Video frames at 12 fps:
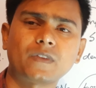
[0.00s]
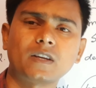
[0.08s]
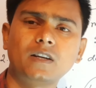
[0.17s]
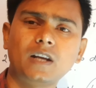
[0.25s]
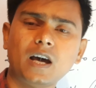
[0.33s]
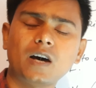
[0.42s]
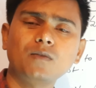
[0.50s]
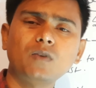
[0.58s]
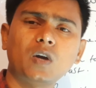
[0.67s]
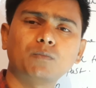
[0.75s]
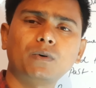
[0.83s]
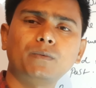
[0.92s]
Now
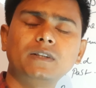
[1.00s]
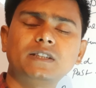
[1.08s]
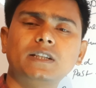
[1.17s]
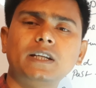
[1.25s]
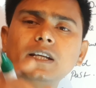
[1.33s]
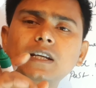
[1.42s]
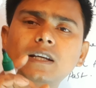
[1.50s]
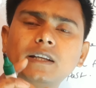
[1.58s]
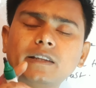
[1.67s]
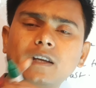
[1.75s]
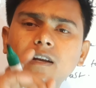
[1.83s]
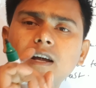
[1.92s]
we will see
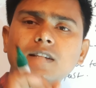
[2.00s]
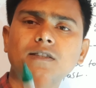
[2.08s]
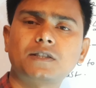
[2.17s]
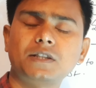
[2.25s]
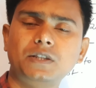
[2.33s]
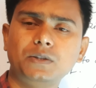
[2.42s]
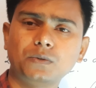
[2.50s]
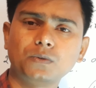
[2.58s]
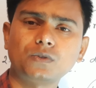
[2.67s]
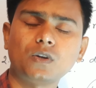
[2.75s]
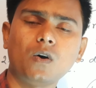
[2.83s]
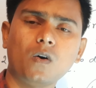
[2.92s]
the last use
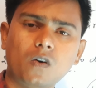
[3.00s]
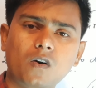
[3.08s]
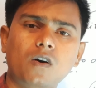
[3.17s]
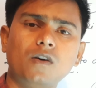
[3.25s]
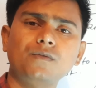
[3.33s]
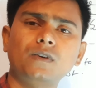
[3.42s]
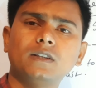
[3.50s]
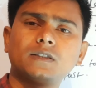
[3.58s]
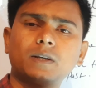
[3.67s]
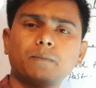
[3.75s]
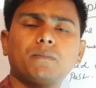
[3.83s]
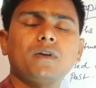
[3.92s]
of
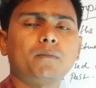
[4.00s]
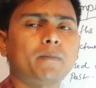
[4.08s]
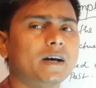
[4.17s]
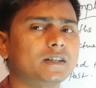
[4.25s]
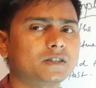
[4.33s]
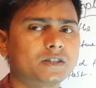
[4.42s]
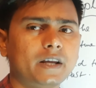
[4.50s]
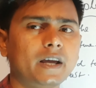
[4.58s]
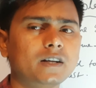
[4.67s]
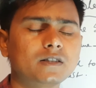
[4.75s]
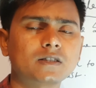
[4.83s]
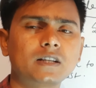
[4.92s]
simple past
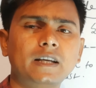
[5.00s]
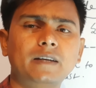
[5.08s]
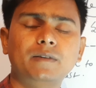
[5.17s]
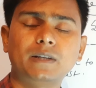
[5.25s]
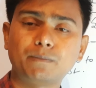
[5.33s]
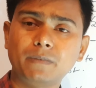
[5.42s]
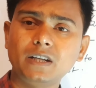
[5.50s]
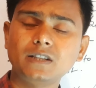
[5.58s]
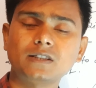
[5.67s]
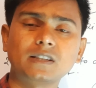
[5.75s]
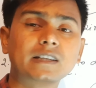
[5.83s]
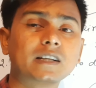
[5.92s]
tense. It
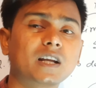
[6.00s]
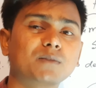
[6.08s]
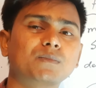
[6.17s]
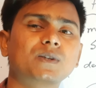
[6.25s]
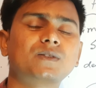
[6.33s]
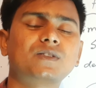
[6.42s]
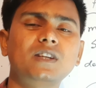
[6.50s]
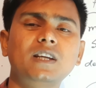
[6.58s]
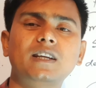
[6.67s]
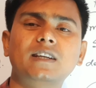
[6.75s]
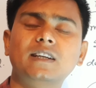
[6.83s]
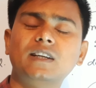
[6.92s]
means number
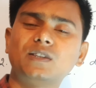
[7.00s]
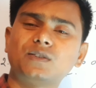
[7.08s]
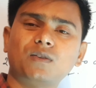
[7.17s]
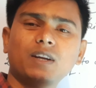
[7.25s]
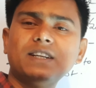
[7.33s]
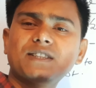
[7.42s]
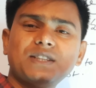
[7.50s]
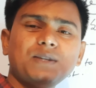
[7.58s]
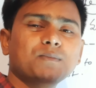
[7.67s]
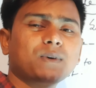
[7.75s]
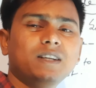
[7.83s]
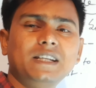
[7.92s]
3. So let's see
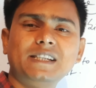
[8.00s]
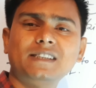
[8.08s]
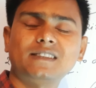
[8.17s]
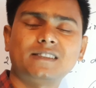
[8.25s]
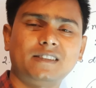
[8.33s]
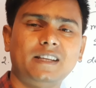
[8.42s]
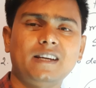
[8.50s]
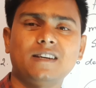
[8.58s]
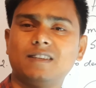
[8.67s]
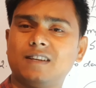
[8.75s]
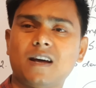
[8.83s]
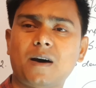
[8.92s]
what is there
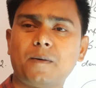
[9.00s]
now.